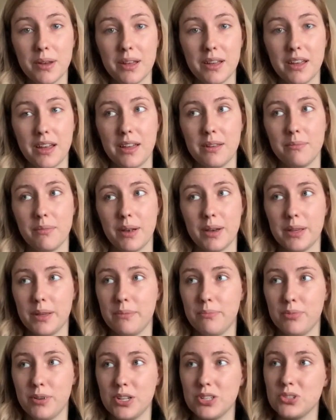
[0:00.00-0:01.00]
and my
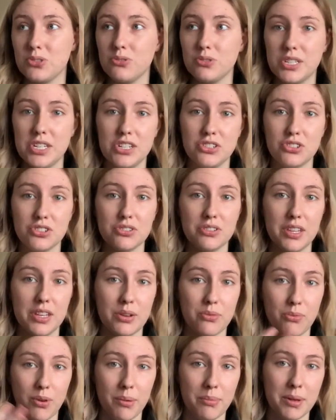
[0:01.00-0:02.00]
preschool teacher like
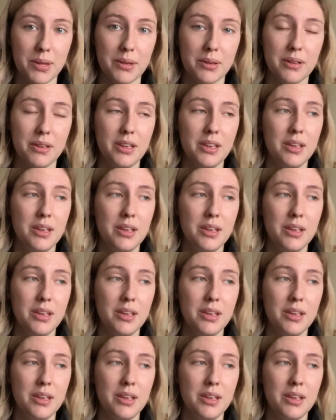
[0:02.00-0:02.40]
rubbing